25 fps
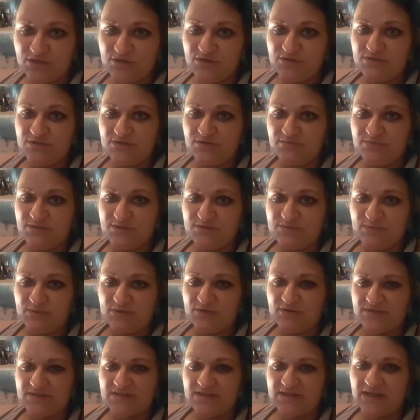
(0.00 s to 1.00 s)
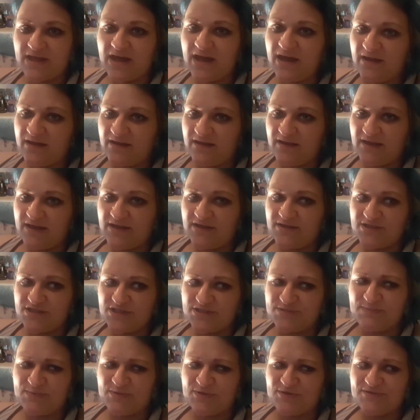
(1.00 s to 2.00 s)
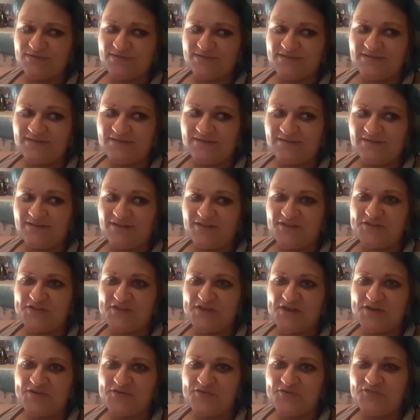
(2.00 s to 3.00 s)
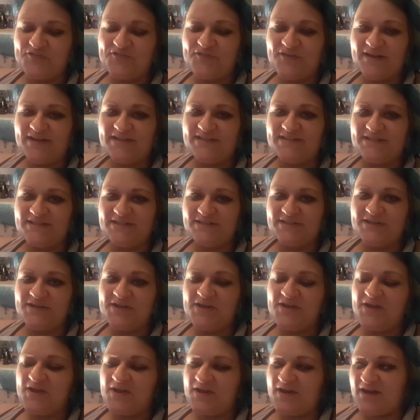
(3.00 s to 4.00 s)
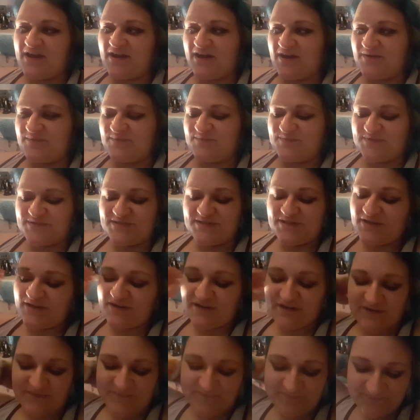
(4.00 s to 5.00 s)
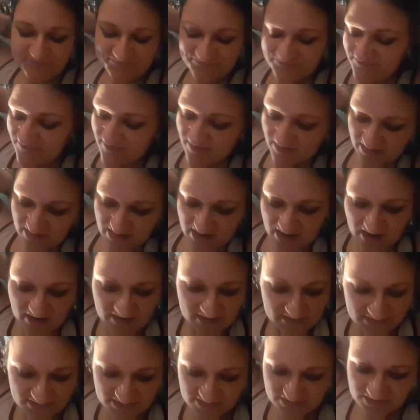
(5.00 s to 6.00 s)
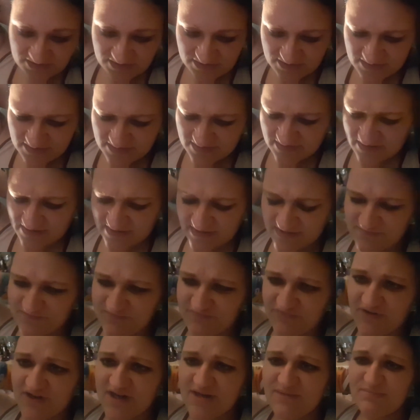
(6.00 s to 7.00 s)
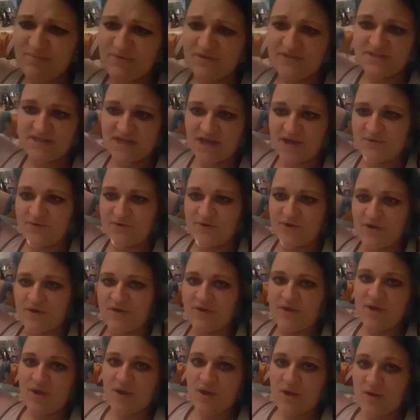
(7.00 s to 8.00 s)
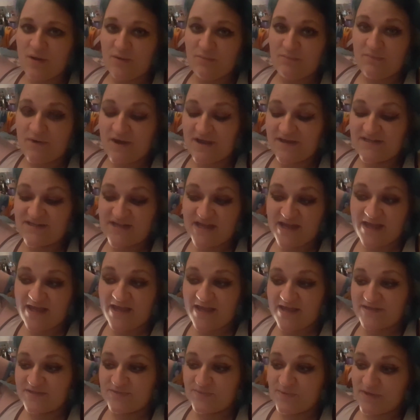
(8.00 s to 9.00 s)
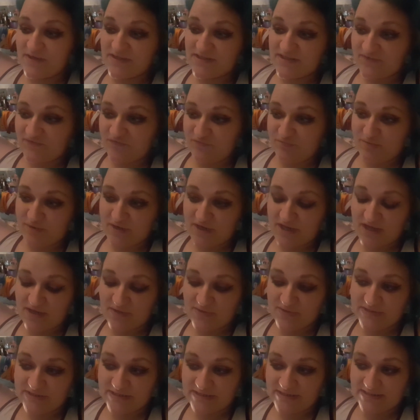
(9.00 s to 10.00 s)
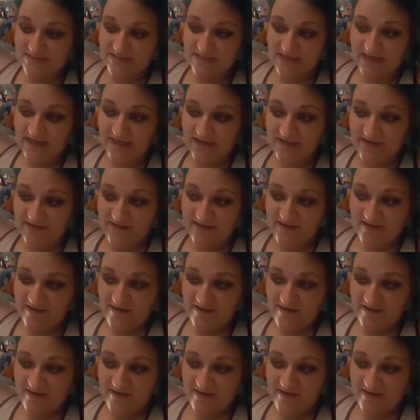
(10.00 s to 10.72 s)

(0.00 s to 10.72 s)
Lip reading: YouTubers because of that. Just because they're not affected. So yeah, it's really put a downer on my day as well as everybody else's day.